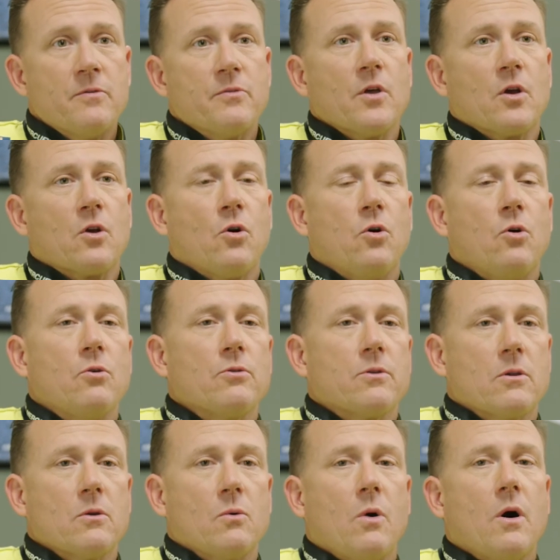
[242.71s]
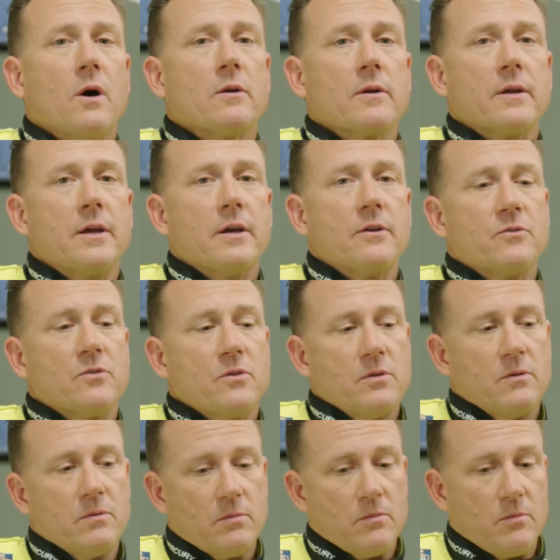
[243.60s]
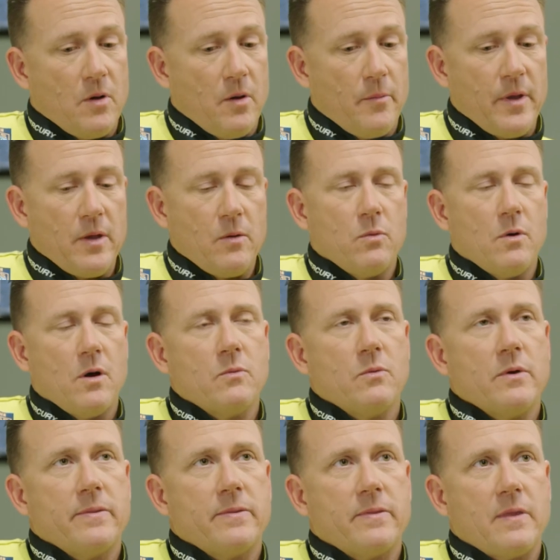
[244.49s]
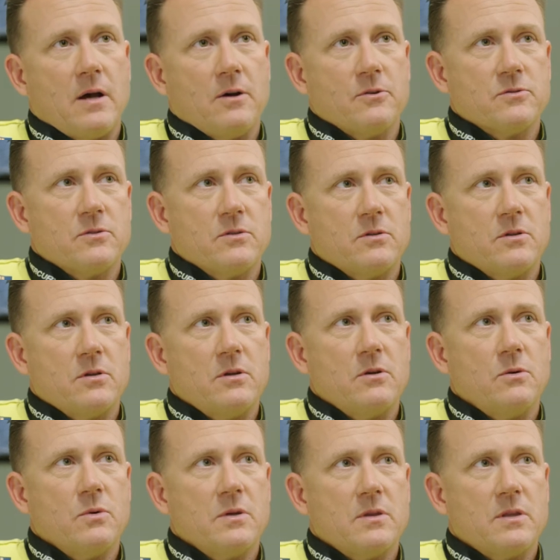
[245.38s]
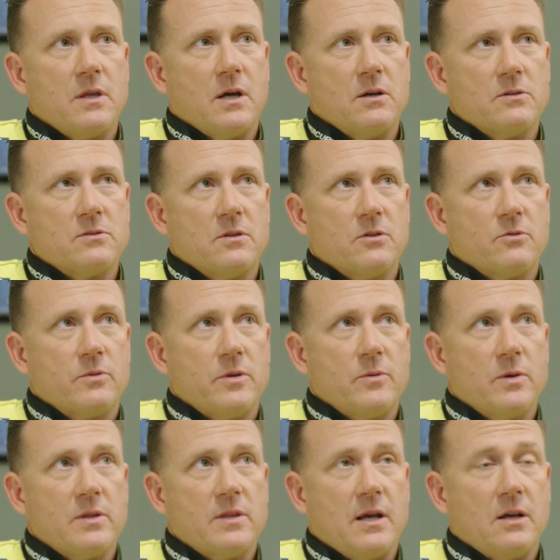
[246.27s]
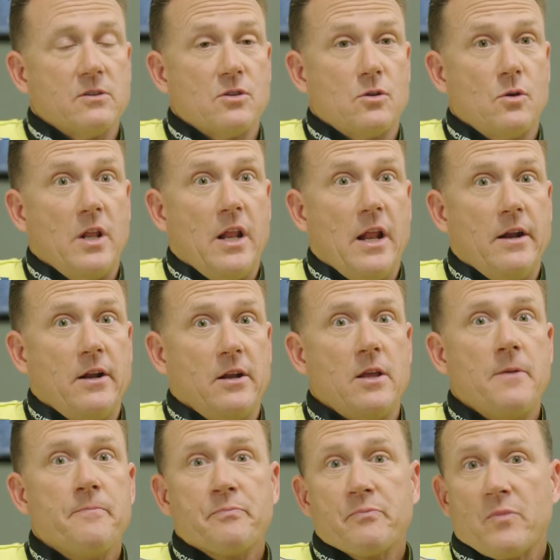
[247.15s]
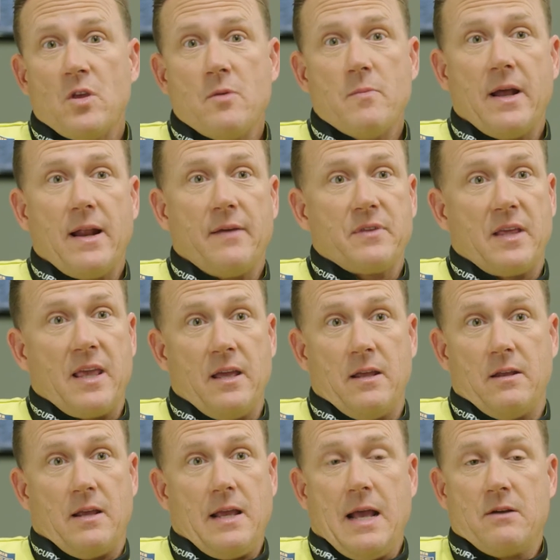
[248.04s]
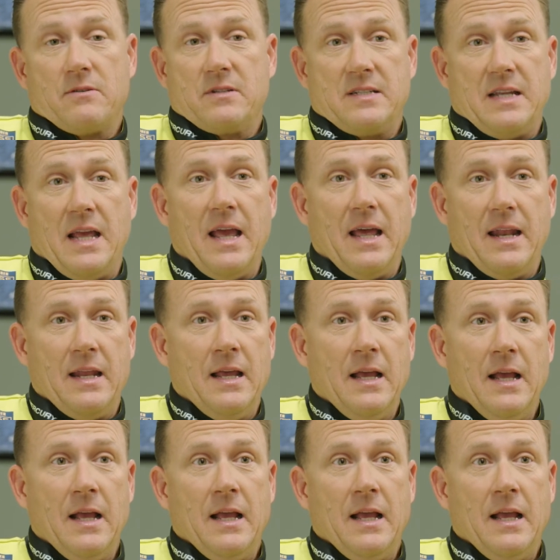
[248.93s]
The colder the water gets, it might be 1/1000, 2/1000, 3/1000. And you might have to count to 10.